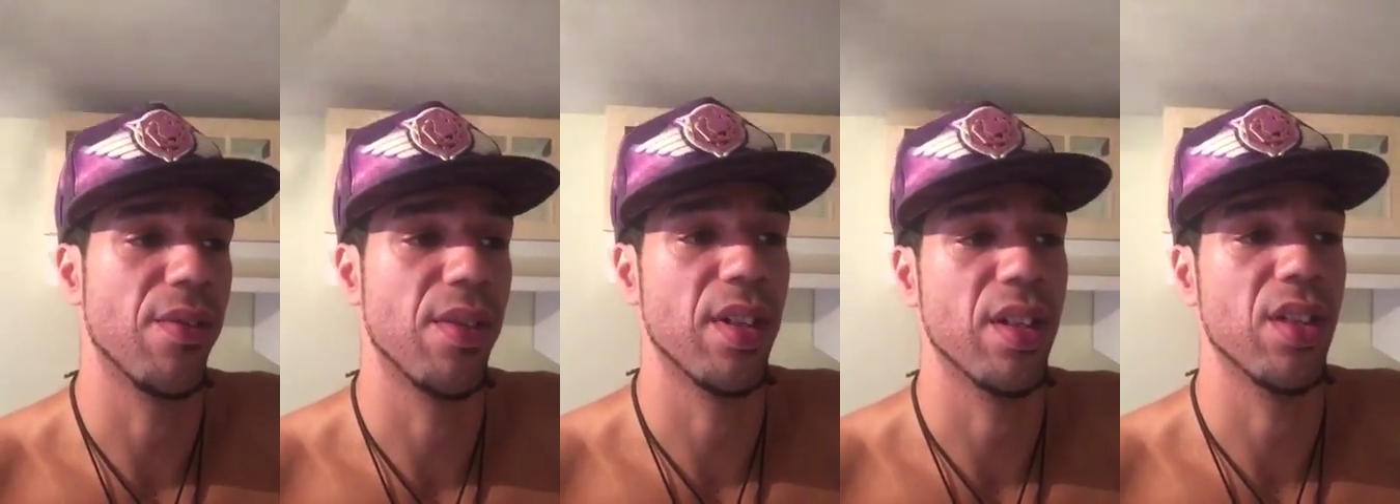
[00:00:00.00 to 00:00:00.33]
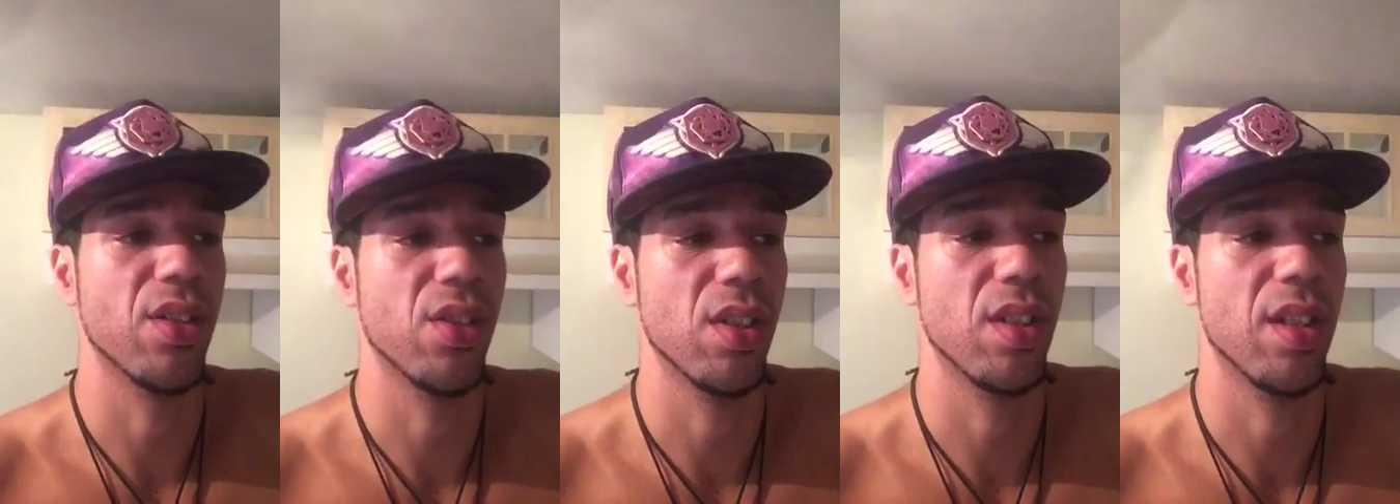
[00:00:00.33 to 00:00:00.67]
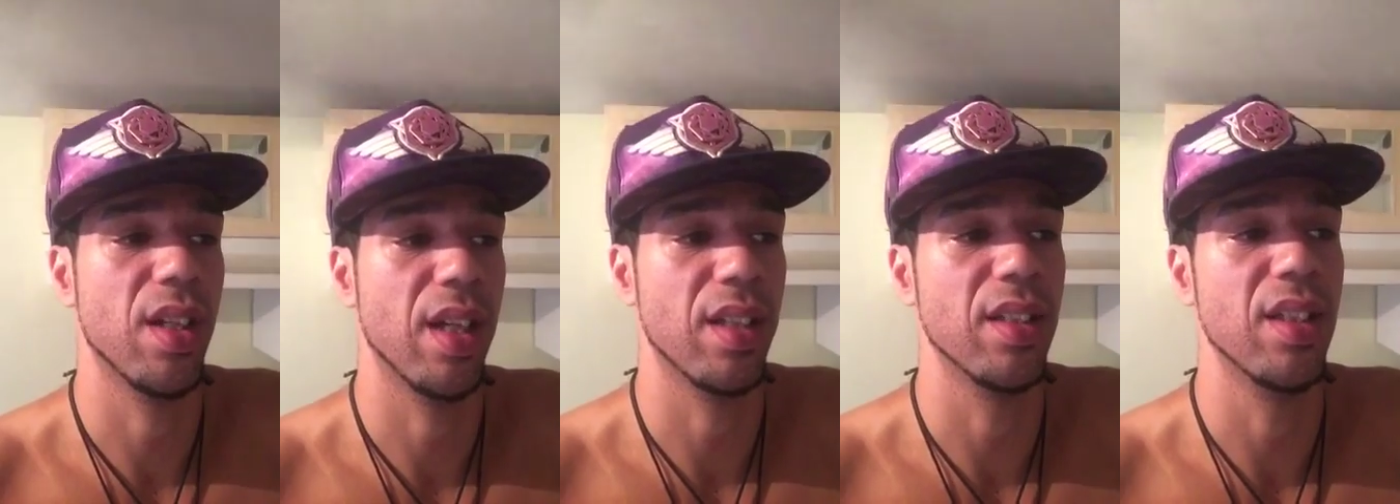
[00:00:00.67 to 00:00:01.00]
fucking shit
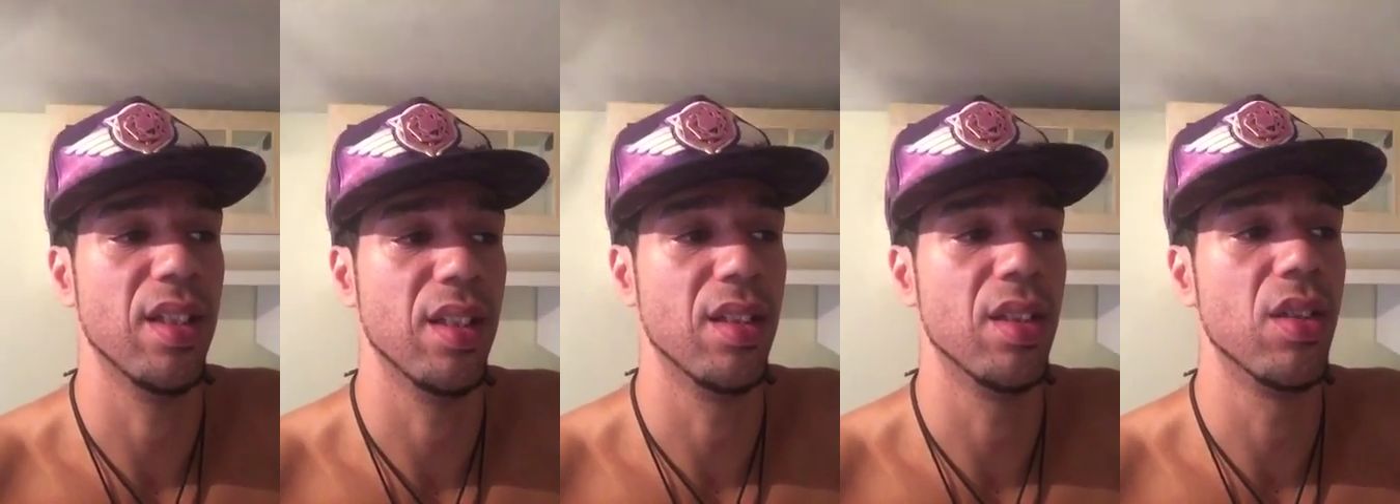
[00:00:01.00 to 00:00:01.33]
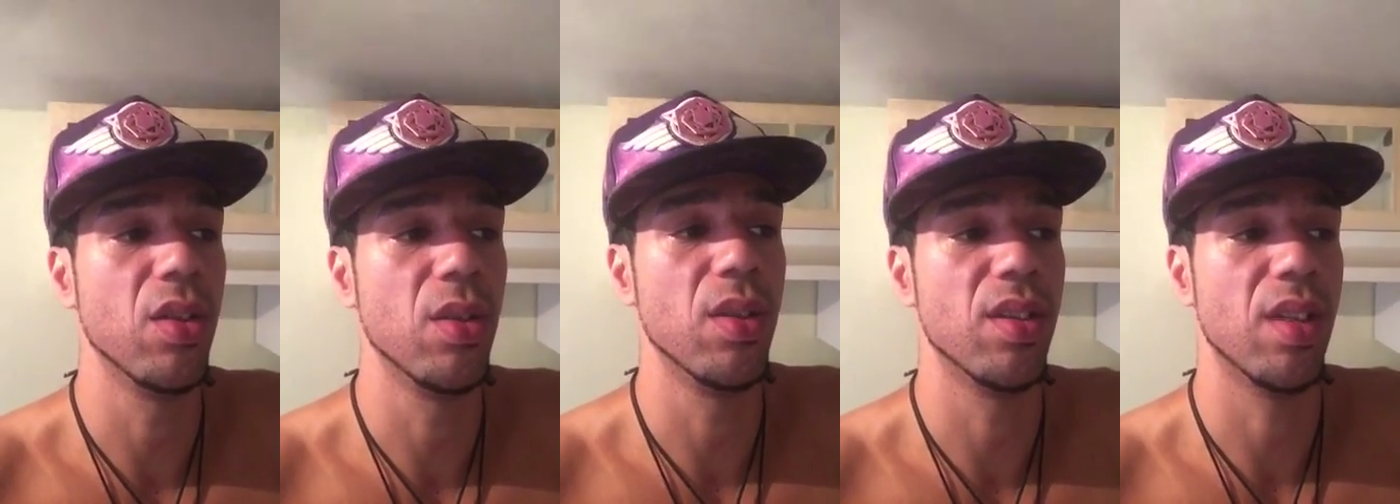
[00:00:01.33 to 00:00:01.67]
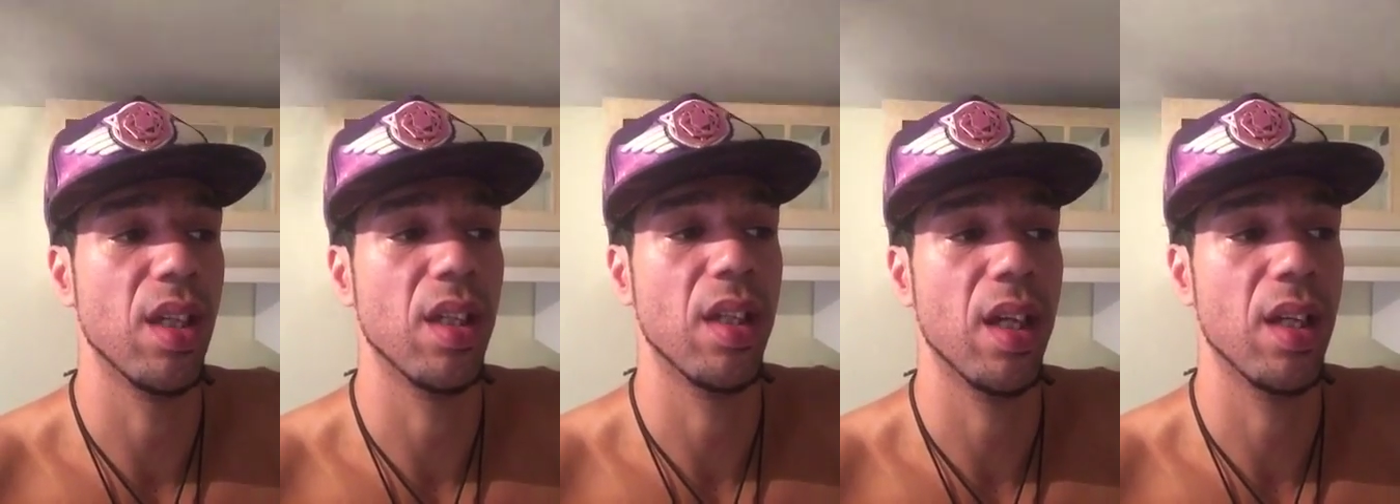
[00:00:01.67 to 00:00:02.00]
that I need to do and
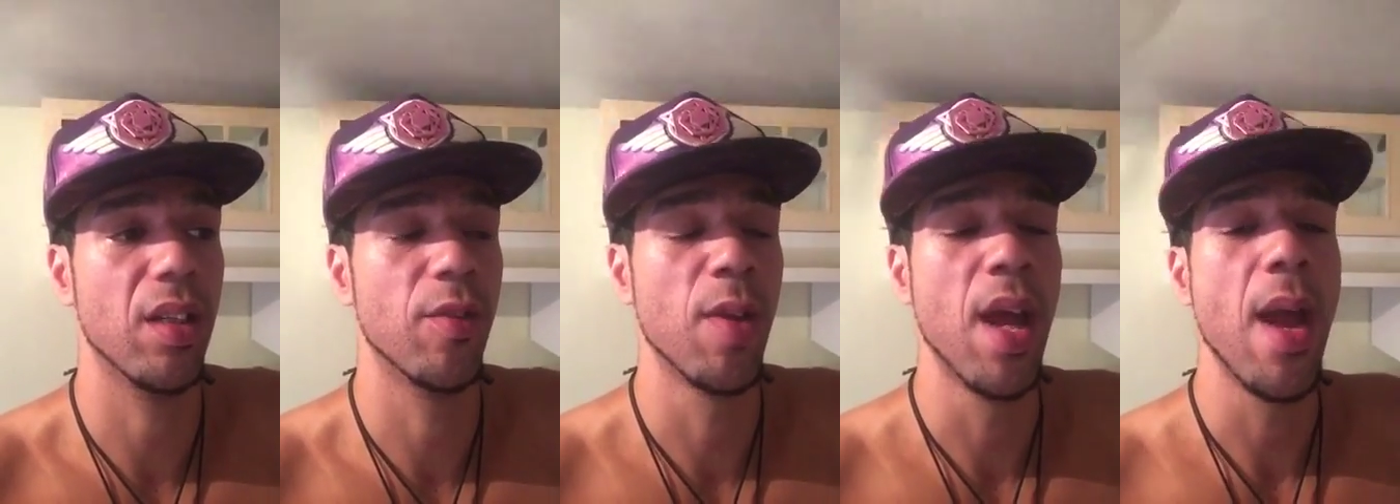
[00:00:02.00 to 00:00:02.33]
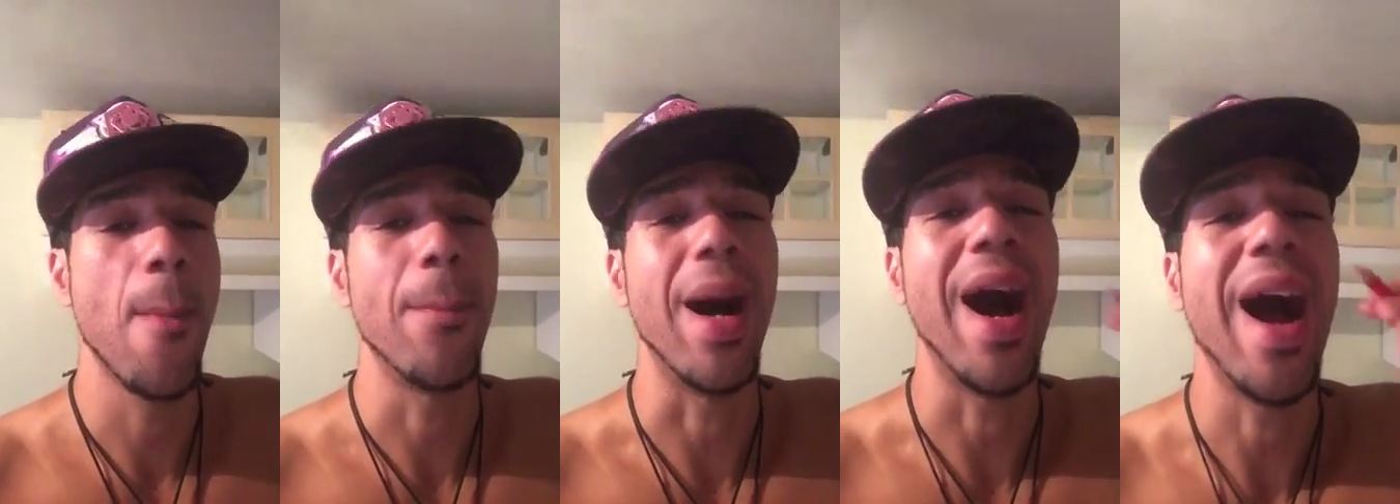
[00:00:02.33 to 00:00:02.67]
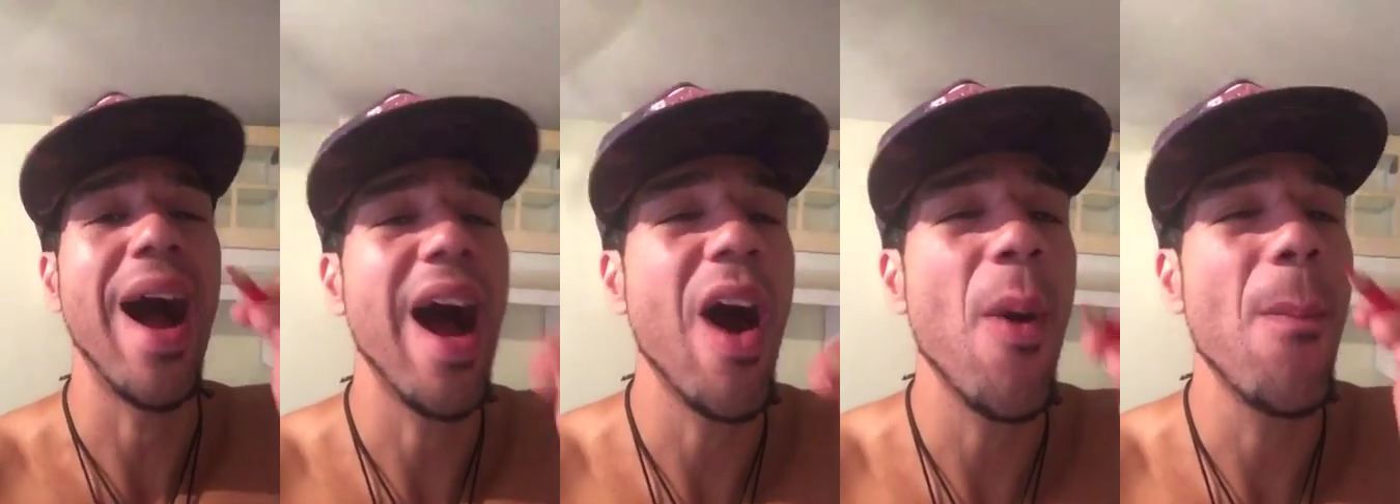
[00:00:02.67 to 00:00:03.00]
take care of. But
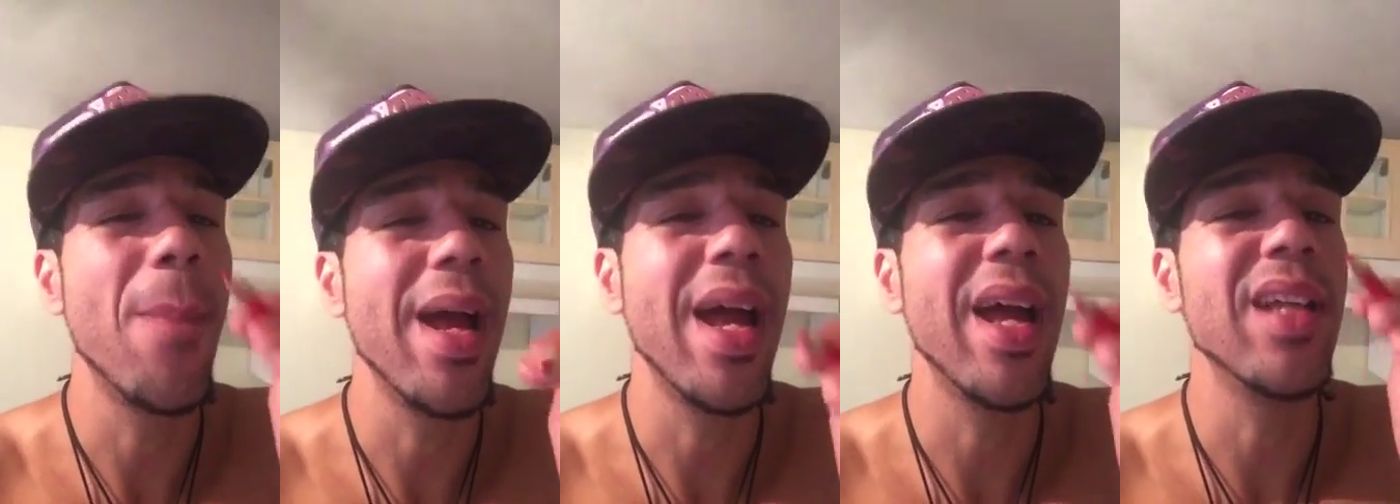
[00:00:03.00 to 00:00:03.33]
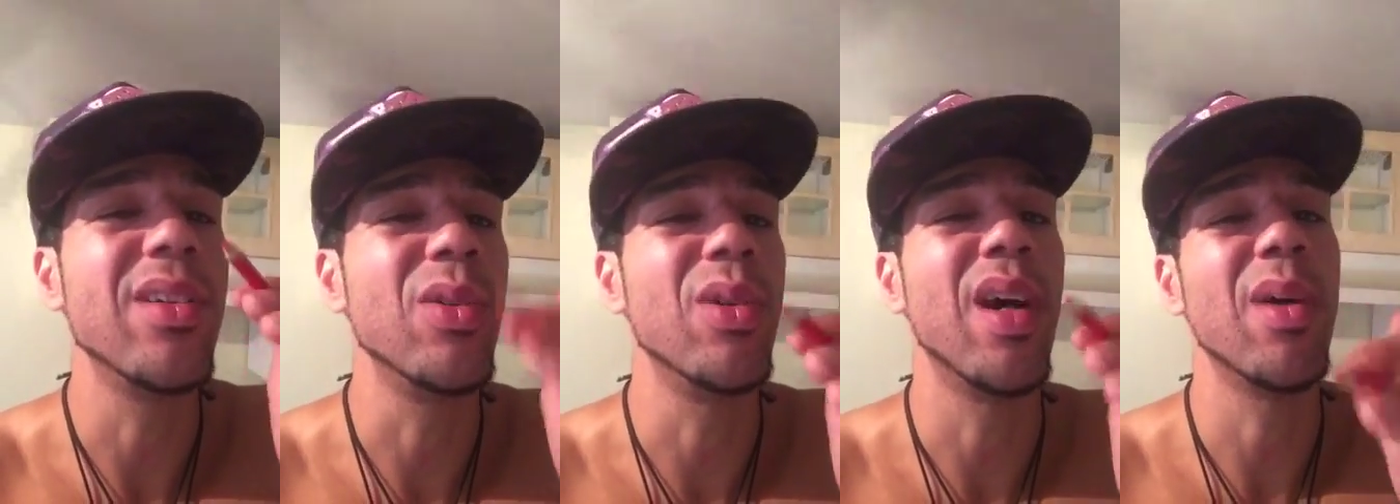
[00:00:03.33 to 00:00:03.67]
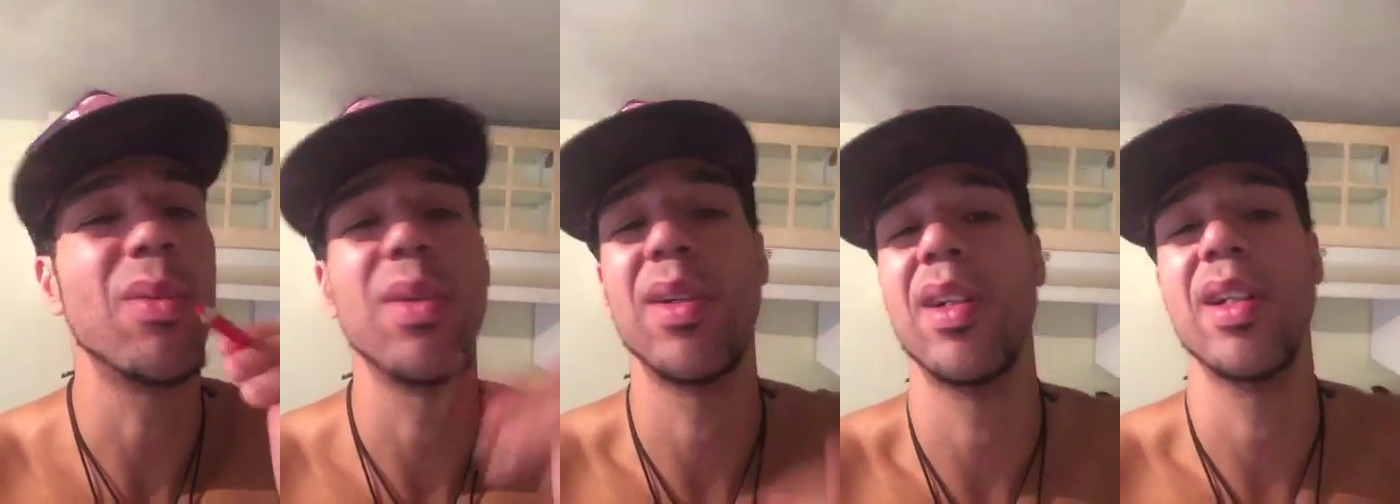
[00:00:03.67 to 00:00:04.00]
how bad do I
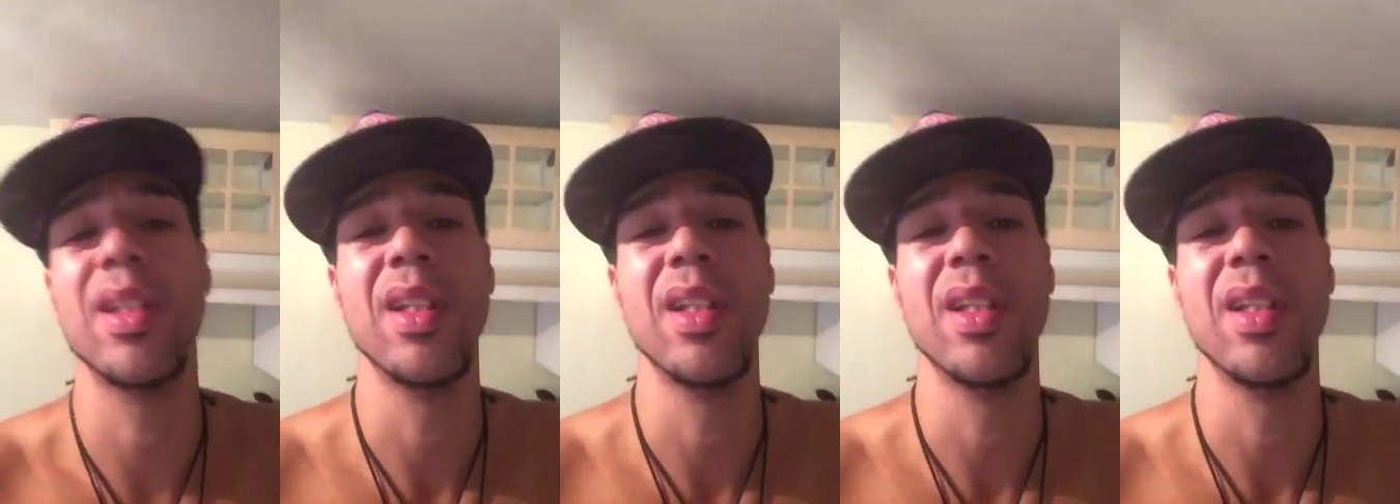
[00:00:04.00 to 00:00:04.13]
want